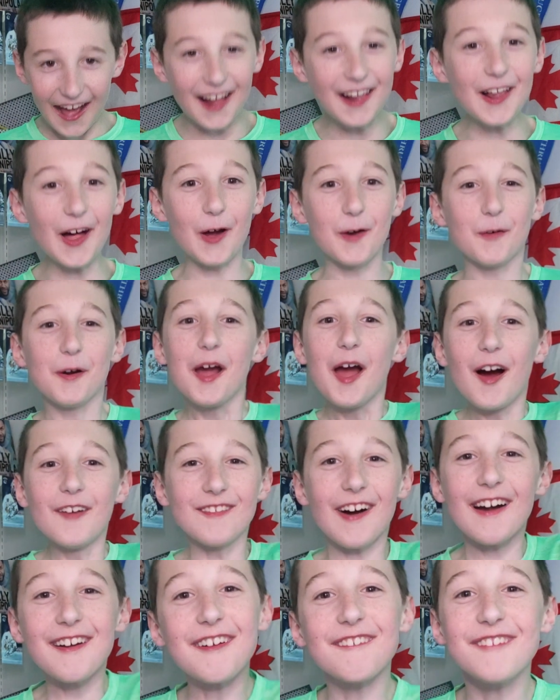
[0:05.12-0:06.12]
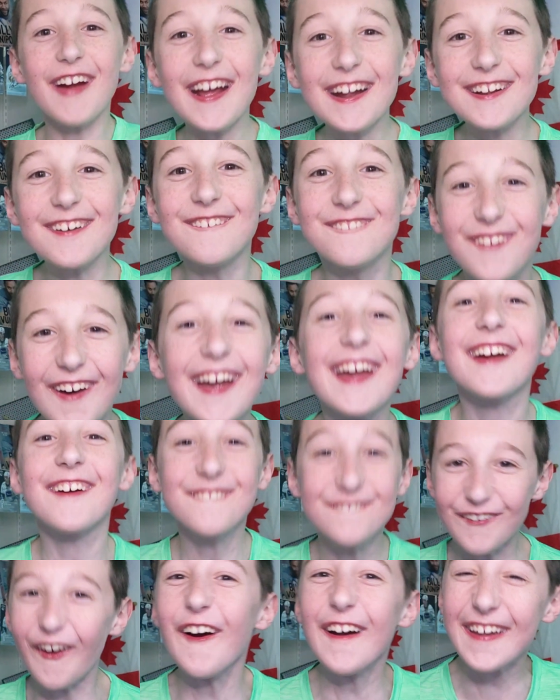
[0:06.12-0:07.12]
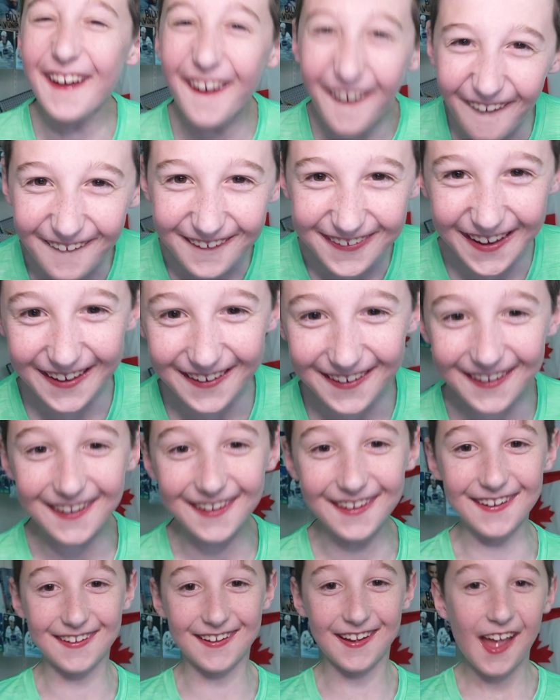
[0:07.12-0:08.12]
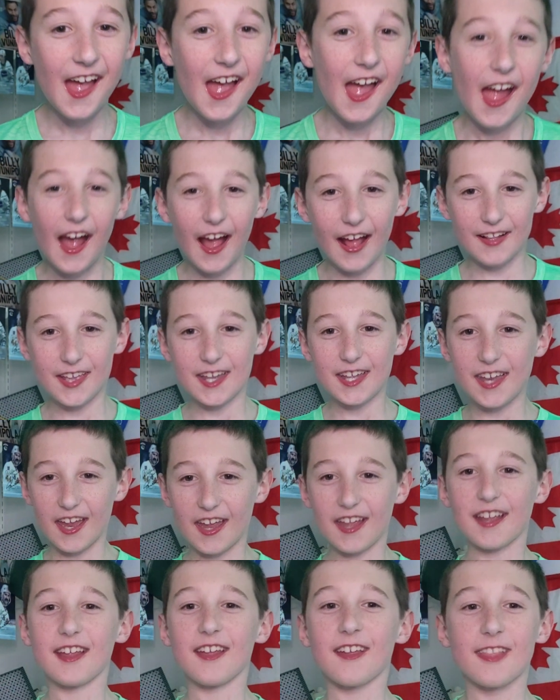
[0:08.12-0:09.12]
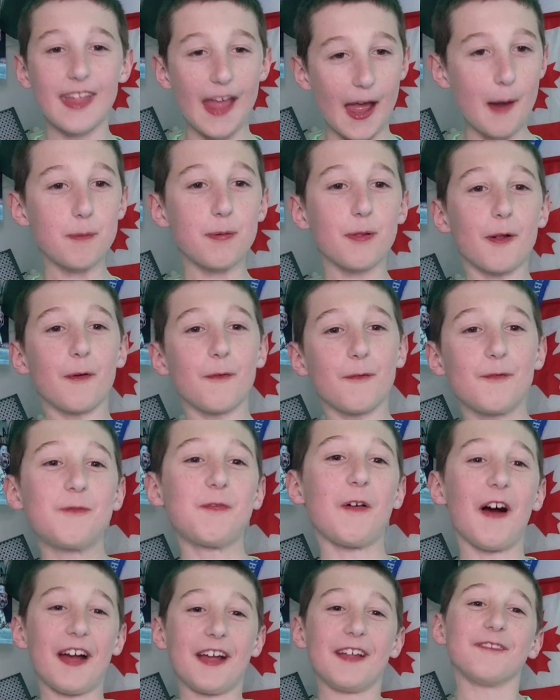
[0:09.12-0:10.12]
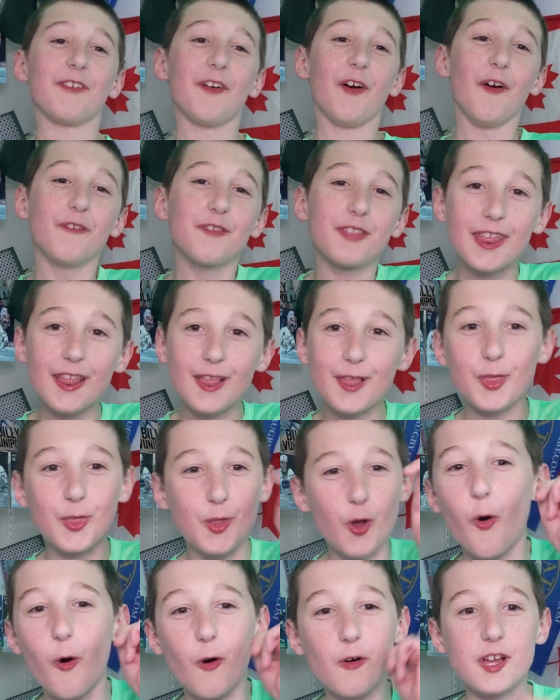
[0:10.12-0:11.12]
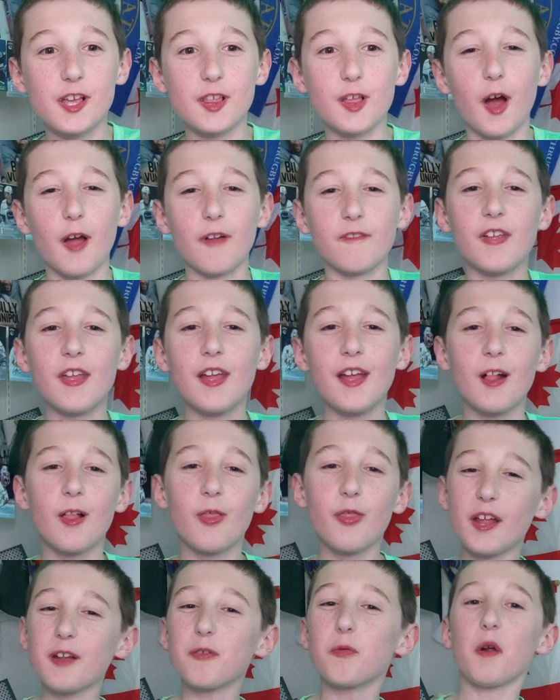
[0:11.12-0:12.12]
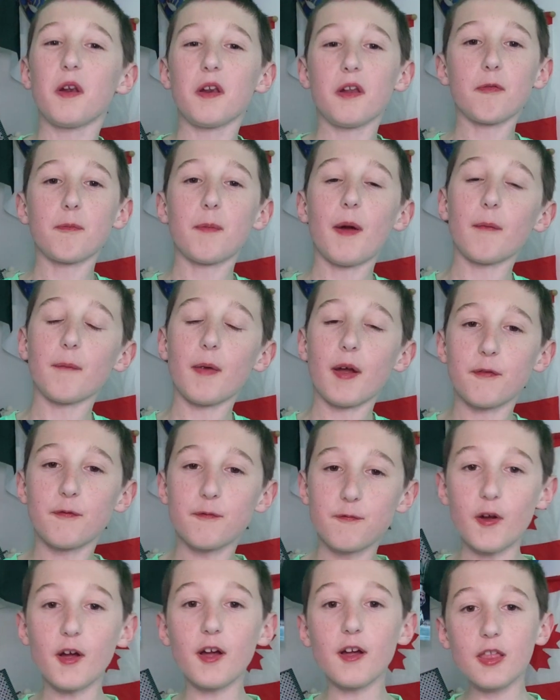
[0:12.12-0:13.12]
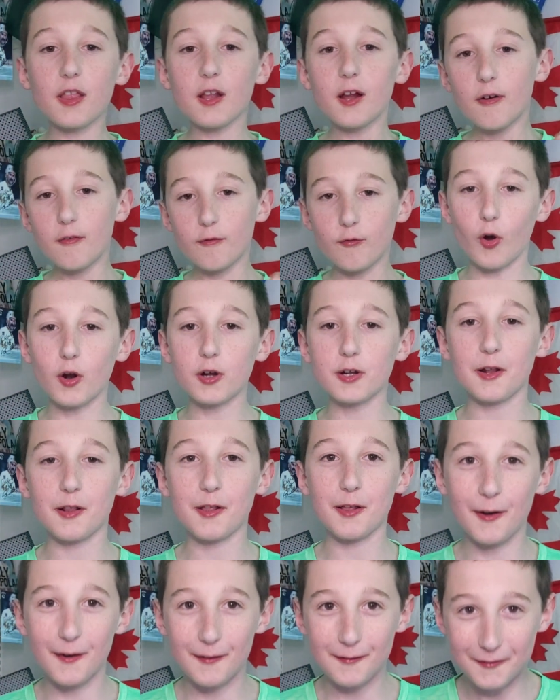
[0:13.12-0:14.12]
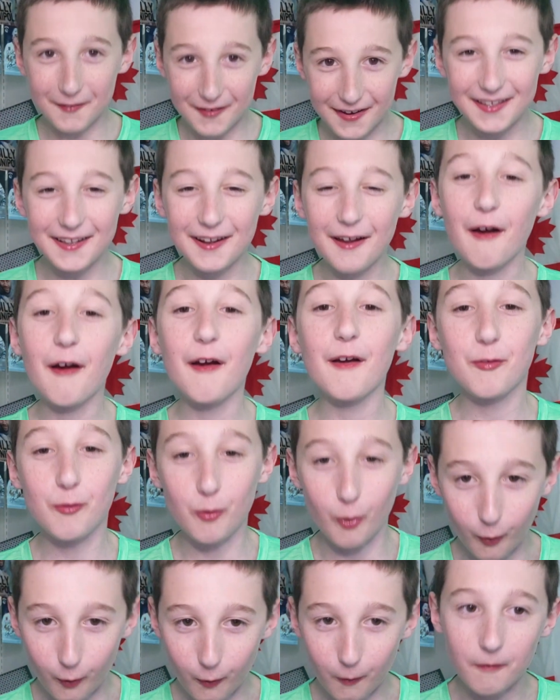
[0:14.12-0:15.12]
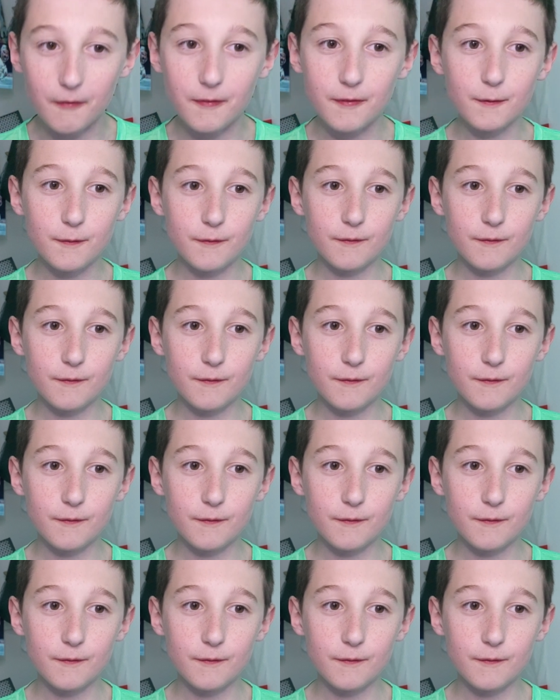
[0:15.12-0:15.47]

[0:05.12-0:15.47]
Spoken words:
Hello, and welcome back to BritBoy Hockey! And today is episode 5 of Storytime. This one is about my first Rogers Arena tour.